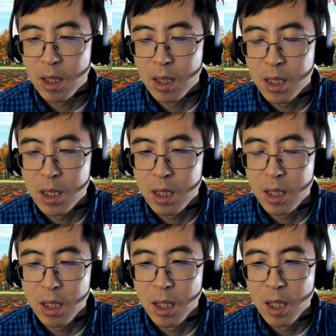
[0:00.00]

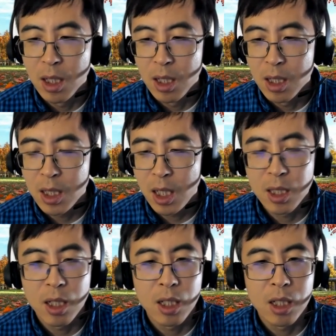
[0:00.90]
she take
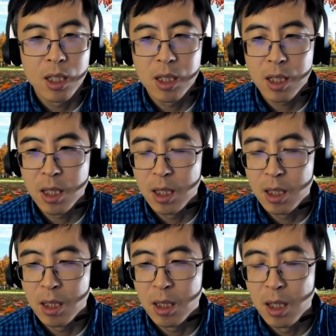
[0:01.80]
the lead
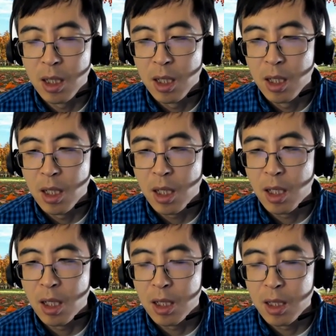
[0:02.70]
in
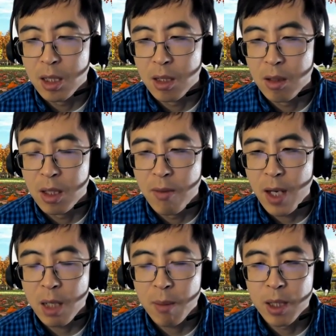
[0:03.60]

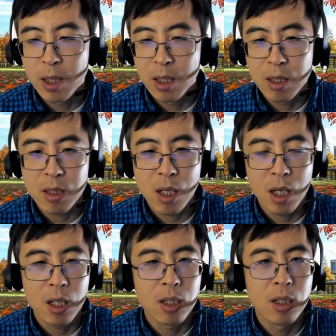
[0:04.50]
developing this
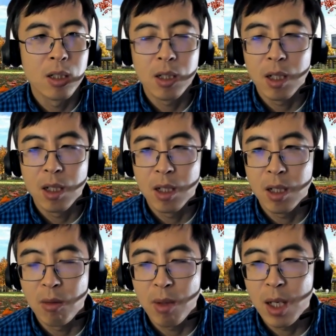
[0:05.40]
talk
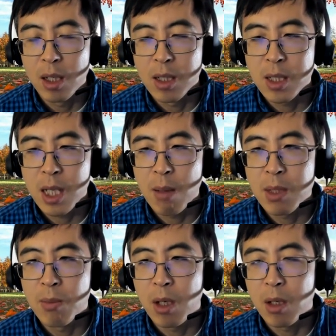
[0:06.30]
around the
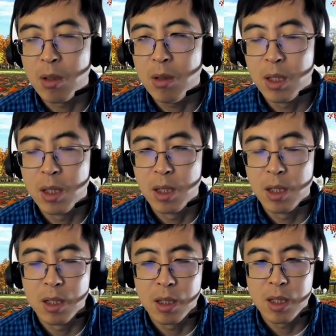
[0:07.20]
SAM's model.
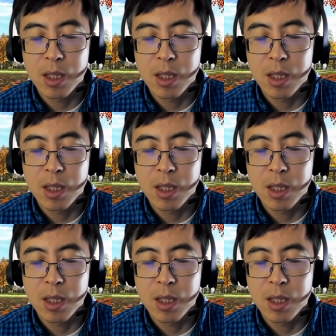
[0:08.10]
And